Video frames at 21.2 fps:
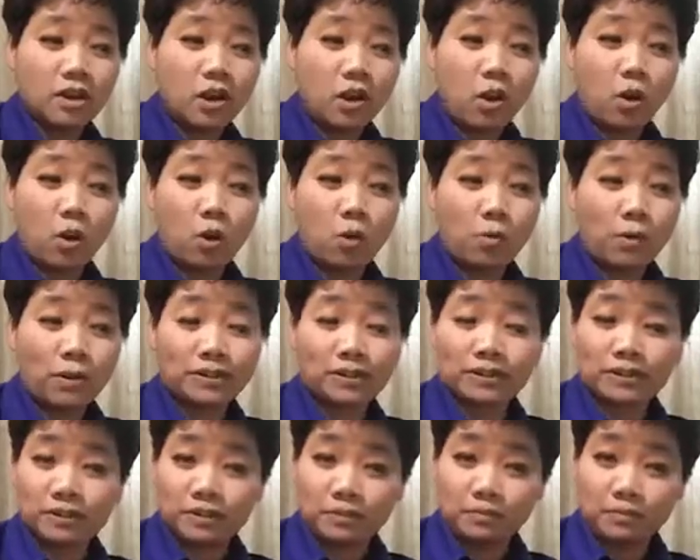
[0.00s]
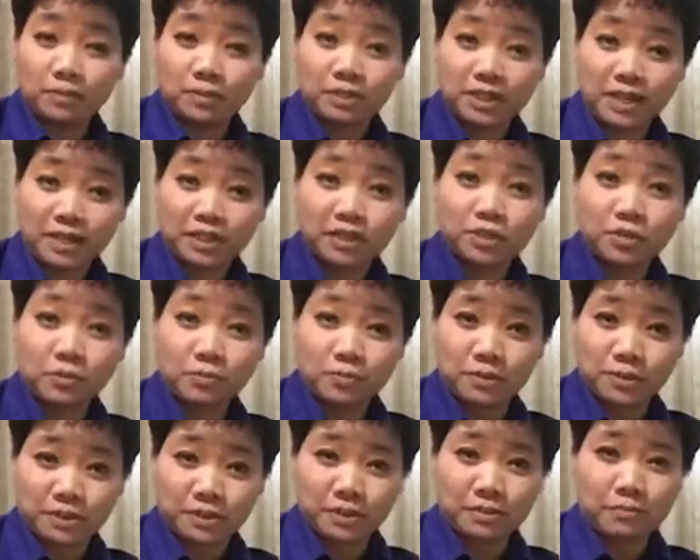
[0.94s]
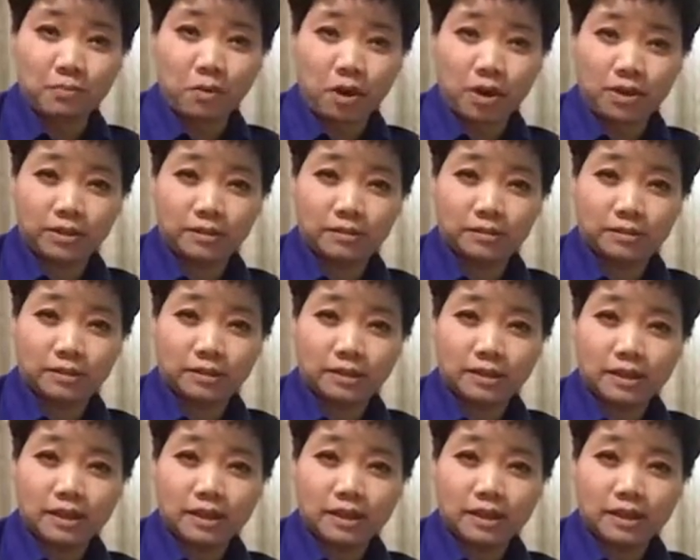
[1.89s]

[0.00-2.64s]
or whether it's a potential business partners.